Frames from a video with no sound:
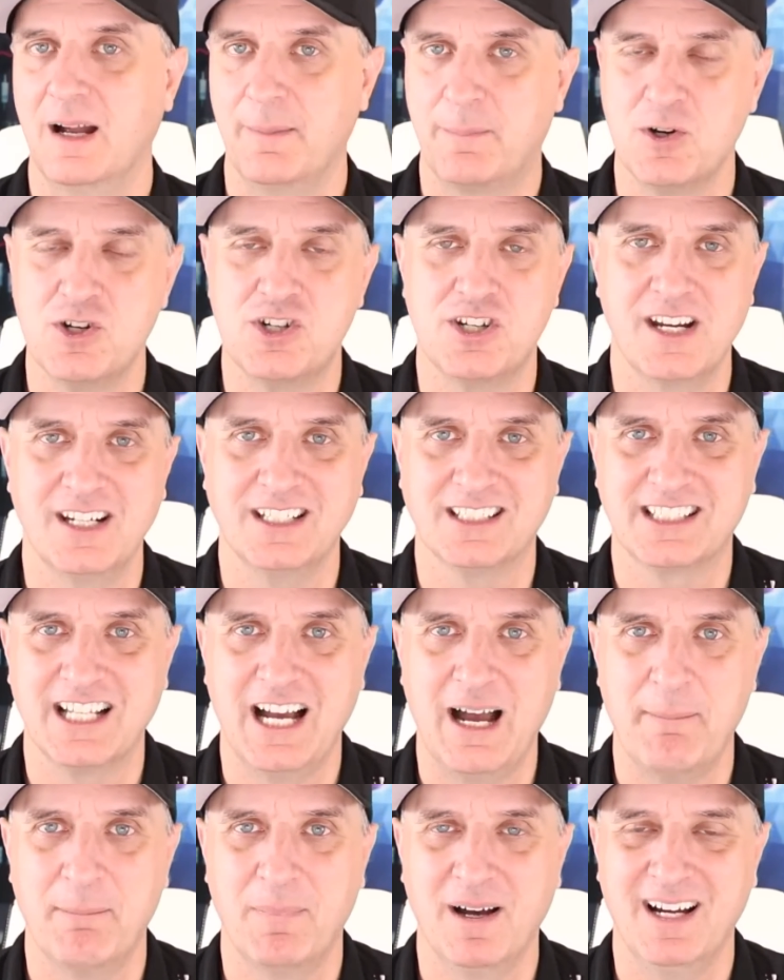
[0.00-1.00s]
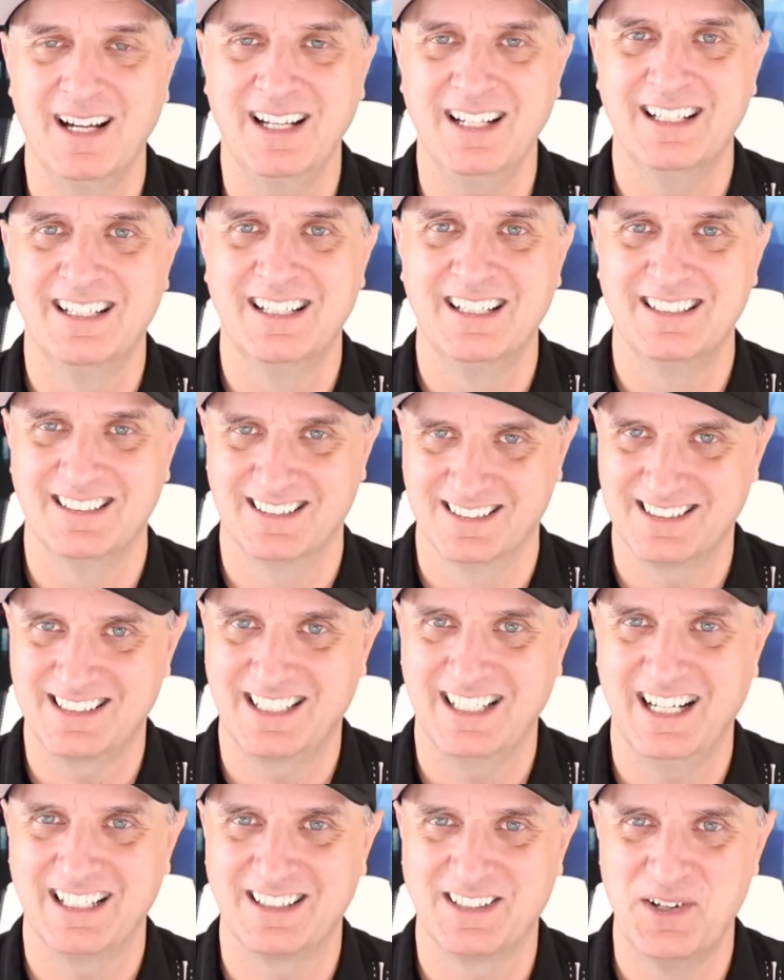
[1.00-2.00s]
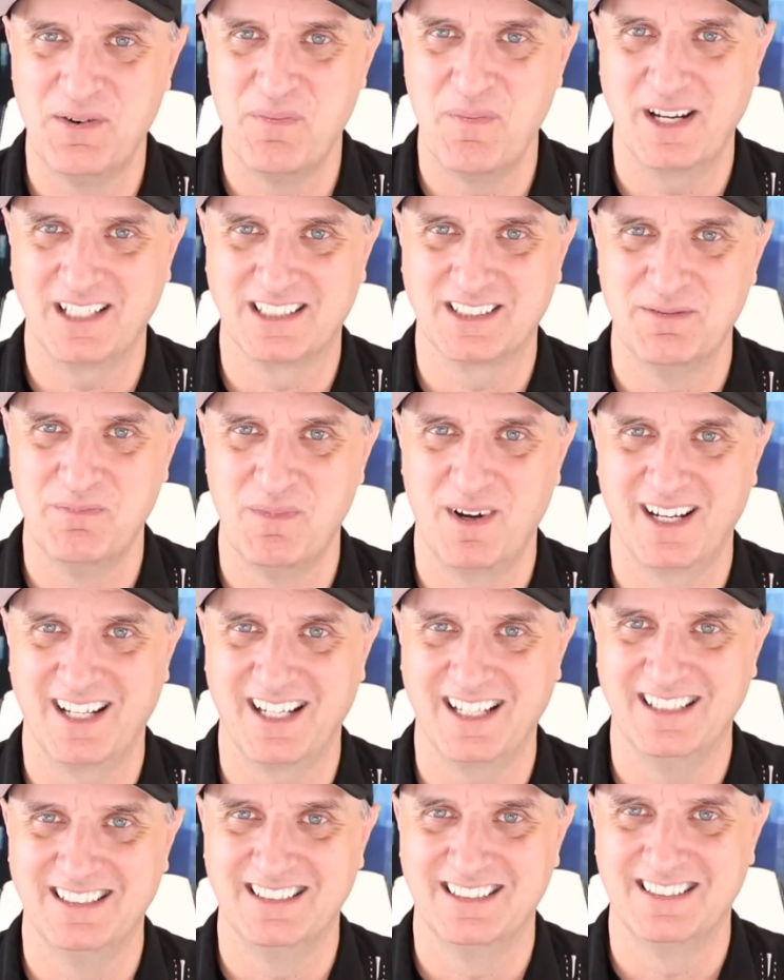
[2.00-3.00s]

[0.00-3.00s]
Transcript: I appreciate you stopping by. Well, let's get out there and make some money.